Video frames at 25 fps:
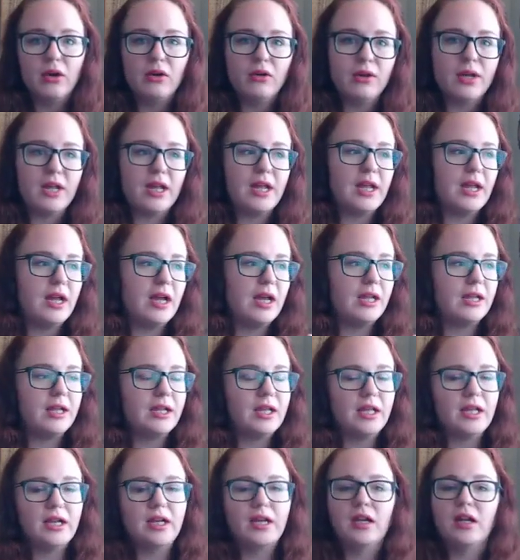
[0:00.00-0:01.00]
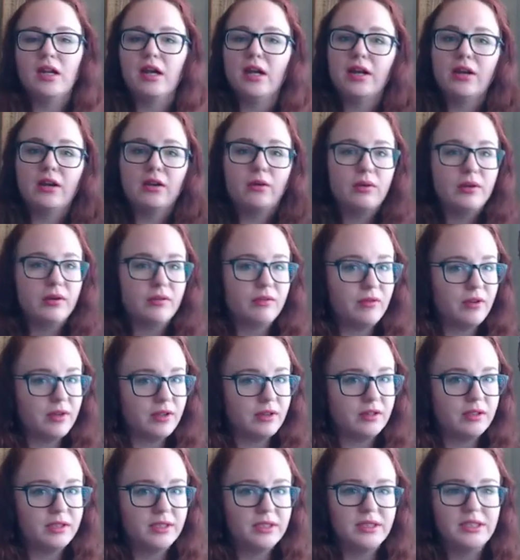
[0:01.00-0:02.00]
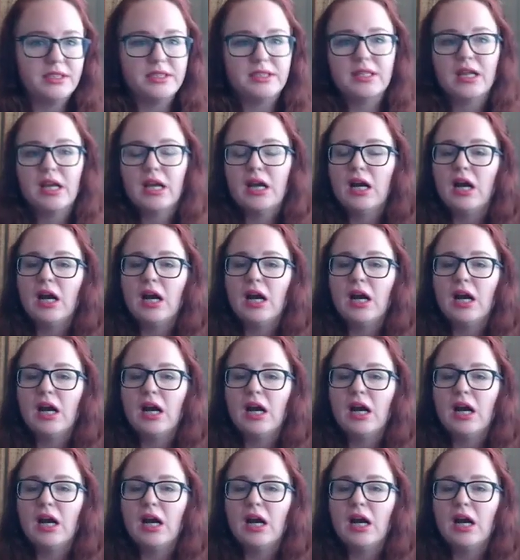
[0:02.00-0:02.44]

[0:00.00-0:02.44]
okay, I get it. I know what a funnel is.